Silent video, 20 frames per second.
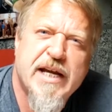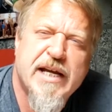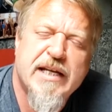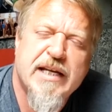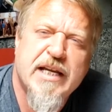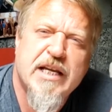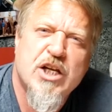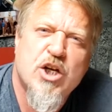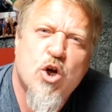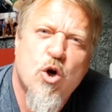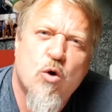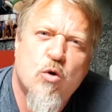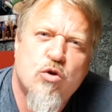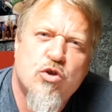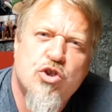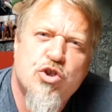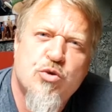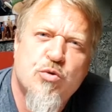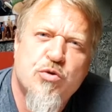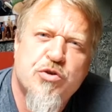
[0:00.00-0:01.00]
and they go
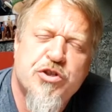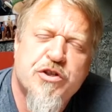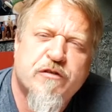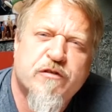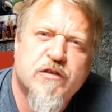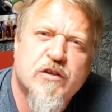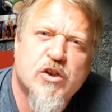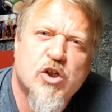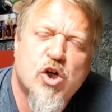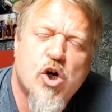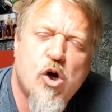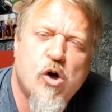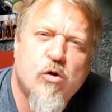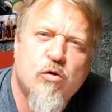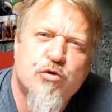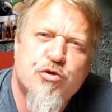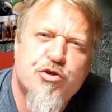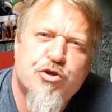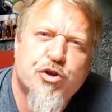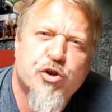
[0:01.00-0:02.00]
to a different
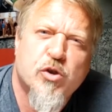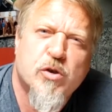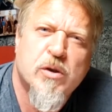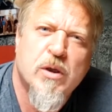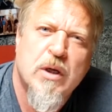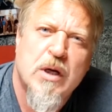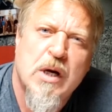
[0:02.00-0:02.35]
culture.